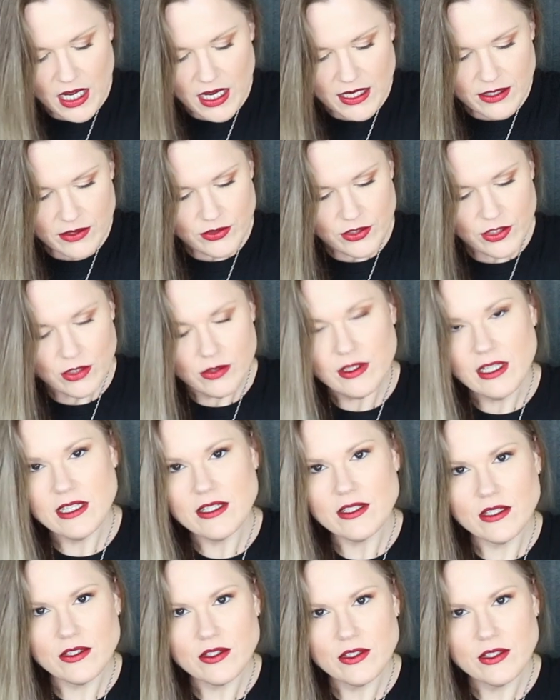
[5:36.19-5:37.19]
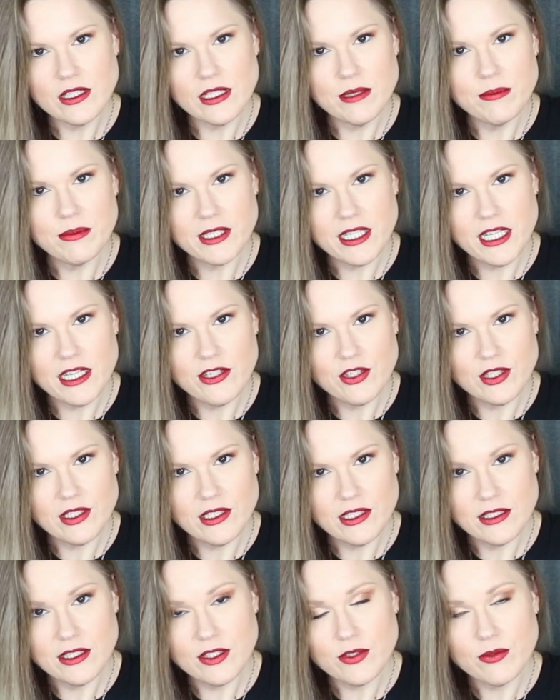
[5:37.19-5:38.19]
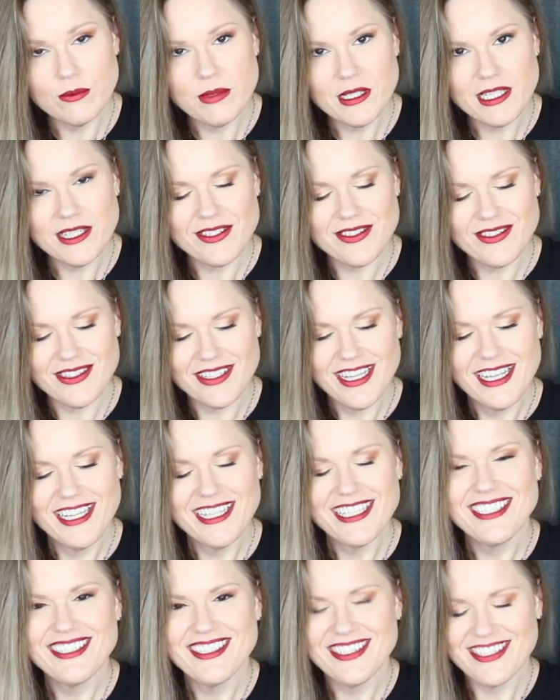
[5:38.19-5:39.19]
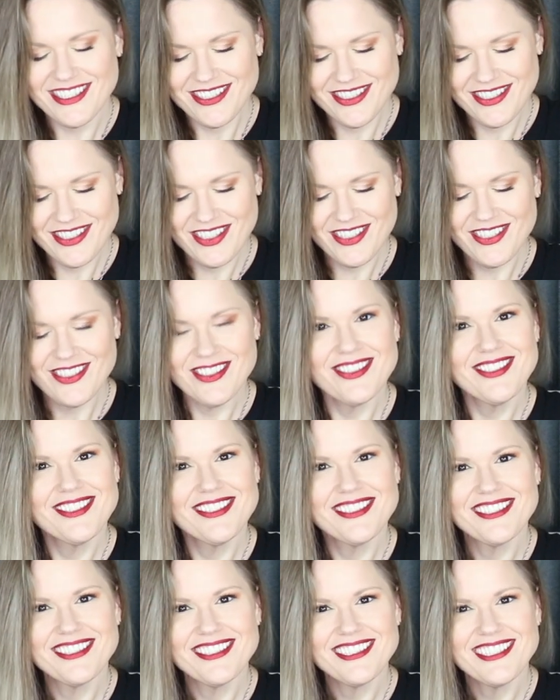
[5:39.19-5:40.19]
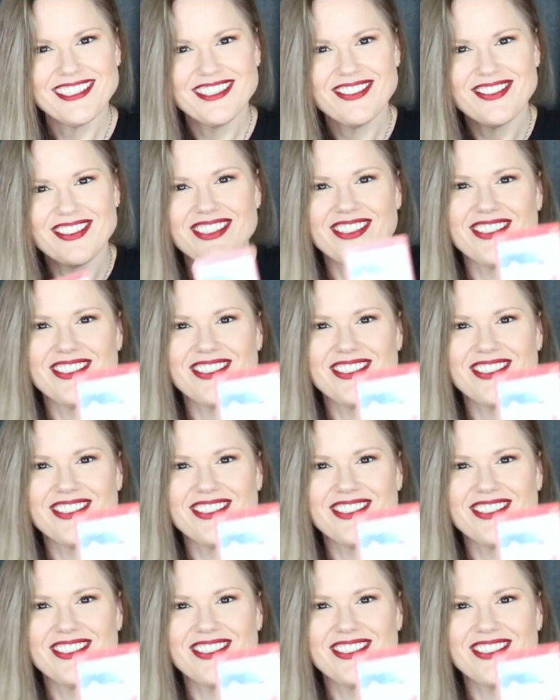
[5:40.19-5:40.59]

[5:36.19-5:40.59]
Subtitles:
I don't know. That's also the implication in this one because of the, can you see the turtle? I love